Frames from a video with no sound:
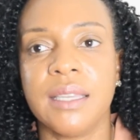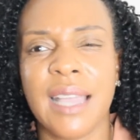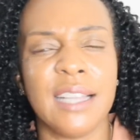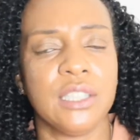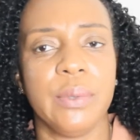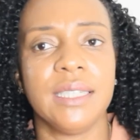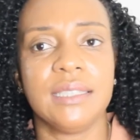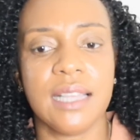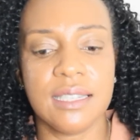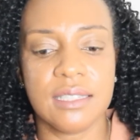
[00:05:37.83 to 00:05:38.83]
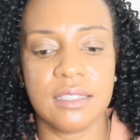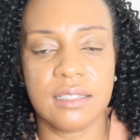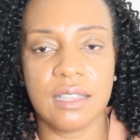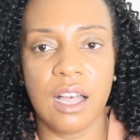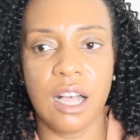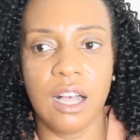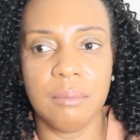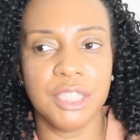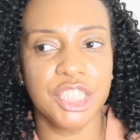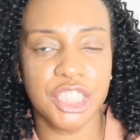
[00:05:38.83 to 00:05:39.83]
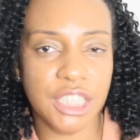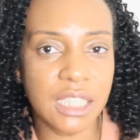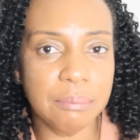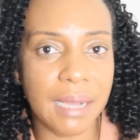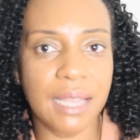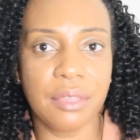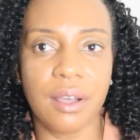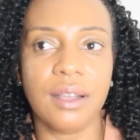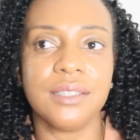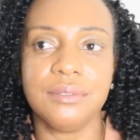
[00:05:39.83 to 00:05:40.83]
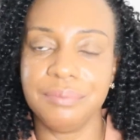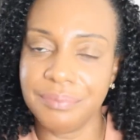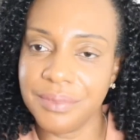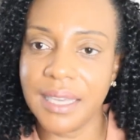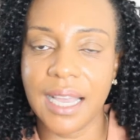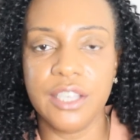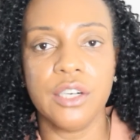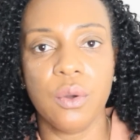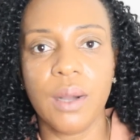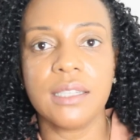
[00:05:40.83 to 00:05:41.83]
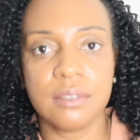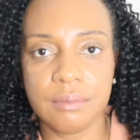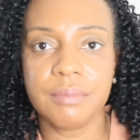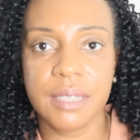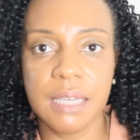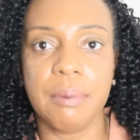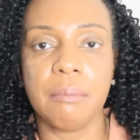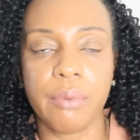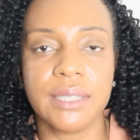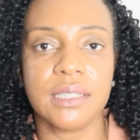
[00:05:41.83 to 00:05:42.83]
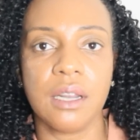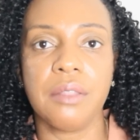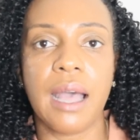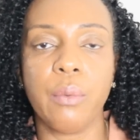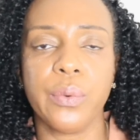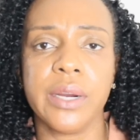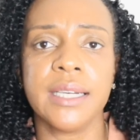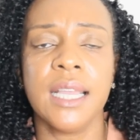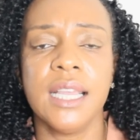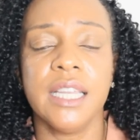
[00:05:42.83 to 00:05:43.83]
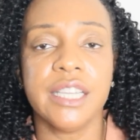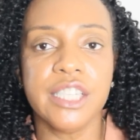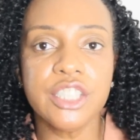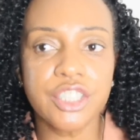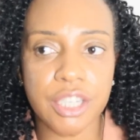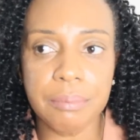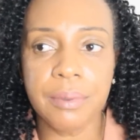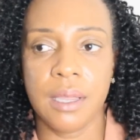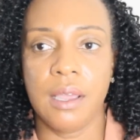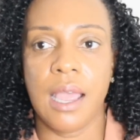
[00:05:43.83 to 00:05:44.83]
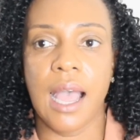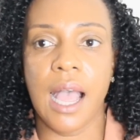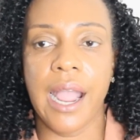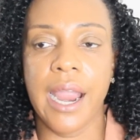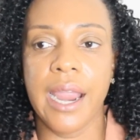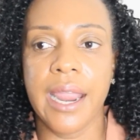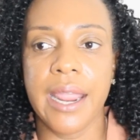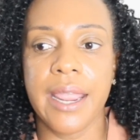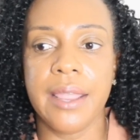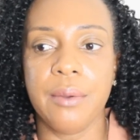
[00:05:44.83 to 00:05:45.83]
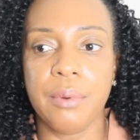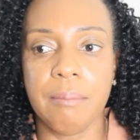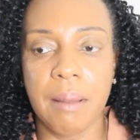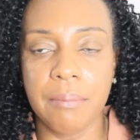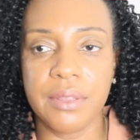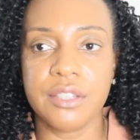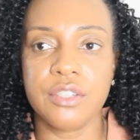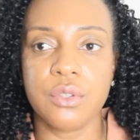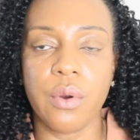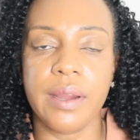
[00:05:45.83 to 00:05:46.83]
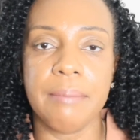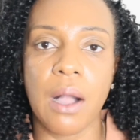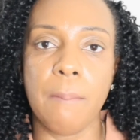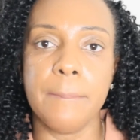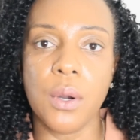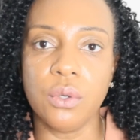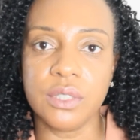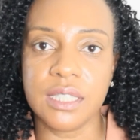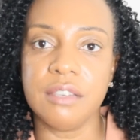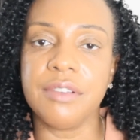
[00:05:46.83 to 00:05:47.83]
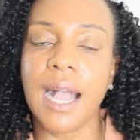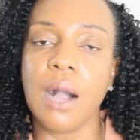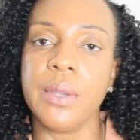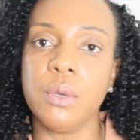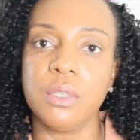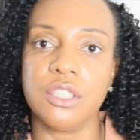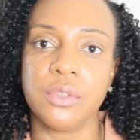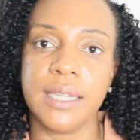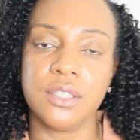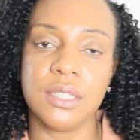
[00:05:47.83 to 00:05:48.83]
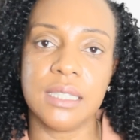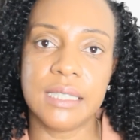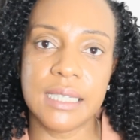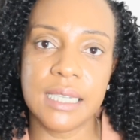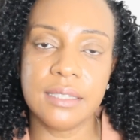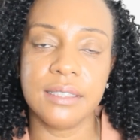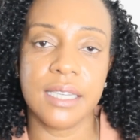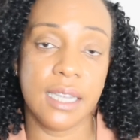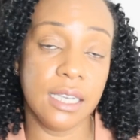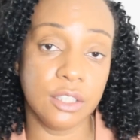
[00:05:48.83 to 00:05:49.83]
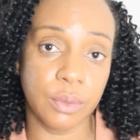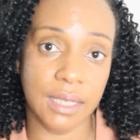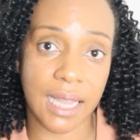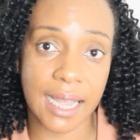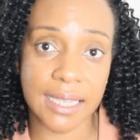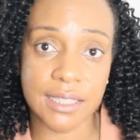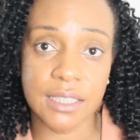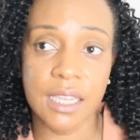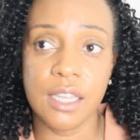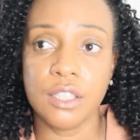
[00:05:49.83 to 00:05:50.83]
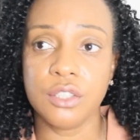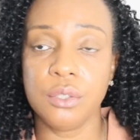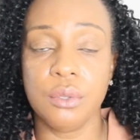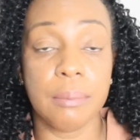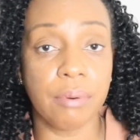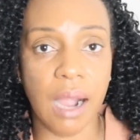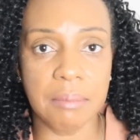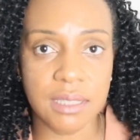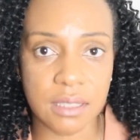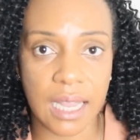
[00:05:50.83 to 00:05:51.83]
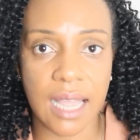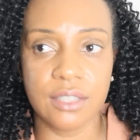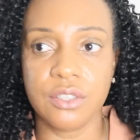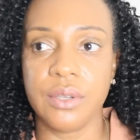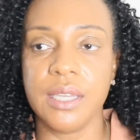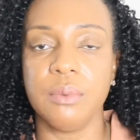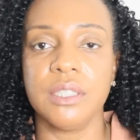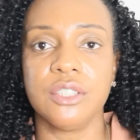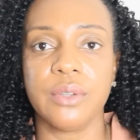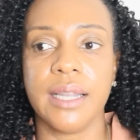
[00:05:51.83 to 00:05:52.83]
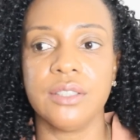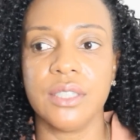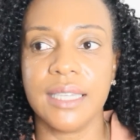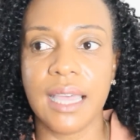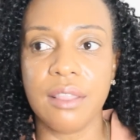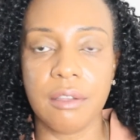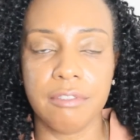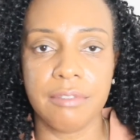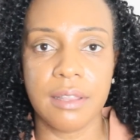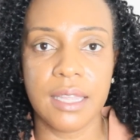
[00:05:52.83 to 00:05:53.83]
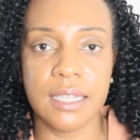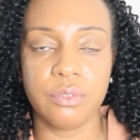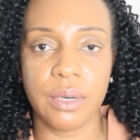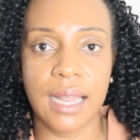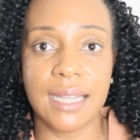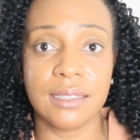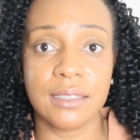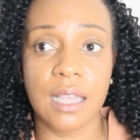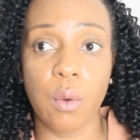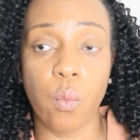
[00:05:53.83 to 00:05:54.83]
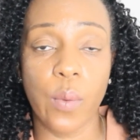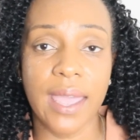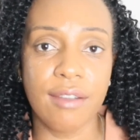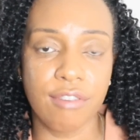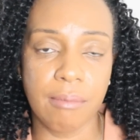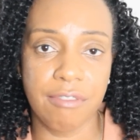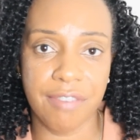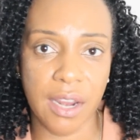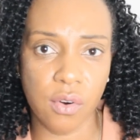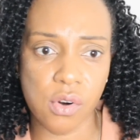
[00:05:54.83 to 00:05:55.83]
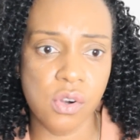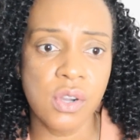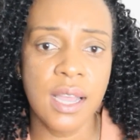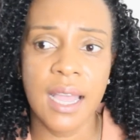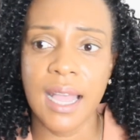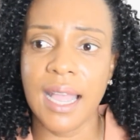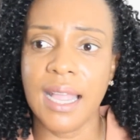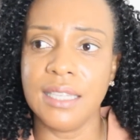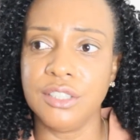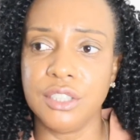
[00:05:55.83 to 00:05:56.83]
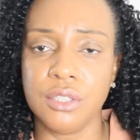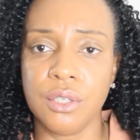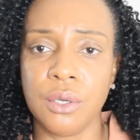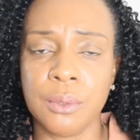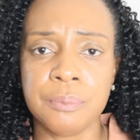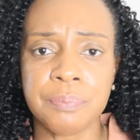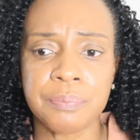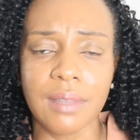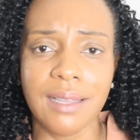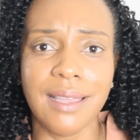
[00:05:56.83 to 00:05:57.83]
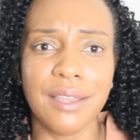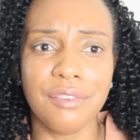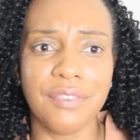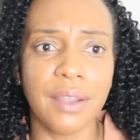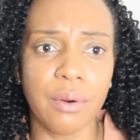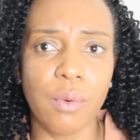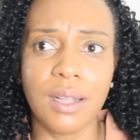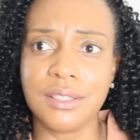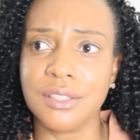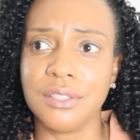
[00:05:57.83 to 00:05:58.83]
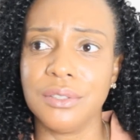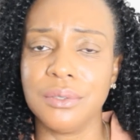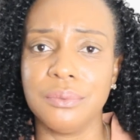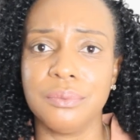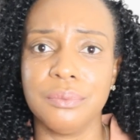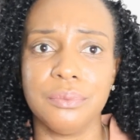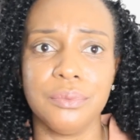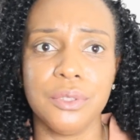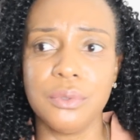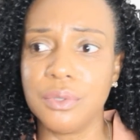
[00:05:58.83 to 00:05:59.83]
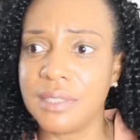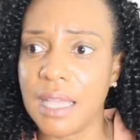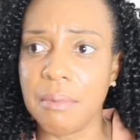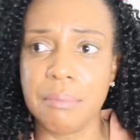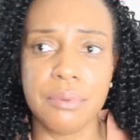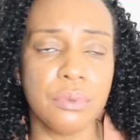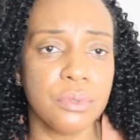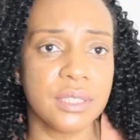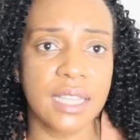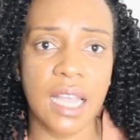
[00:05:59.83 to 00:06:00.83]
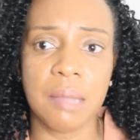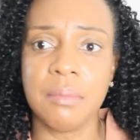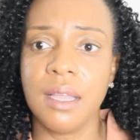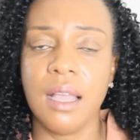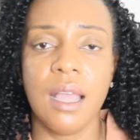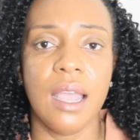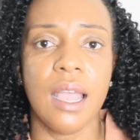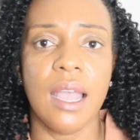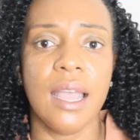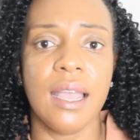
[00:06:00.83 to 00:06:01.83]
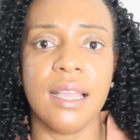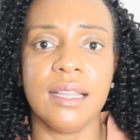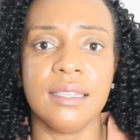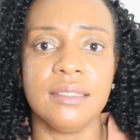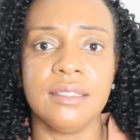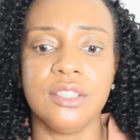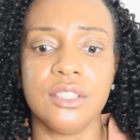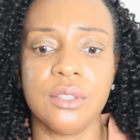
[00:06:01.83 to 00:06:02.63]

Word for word: yeah, so when it says um, sheep, I thought, yeah, you know what, keep on pressing on that word. Egypt, I remember the story about Moses, how he was trying to lead the Israelites to the promised land. So he was trying to get the, the Israelites away from Pharaoh, and you know, like Pharaoh wants to use them, abuse them, and you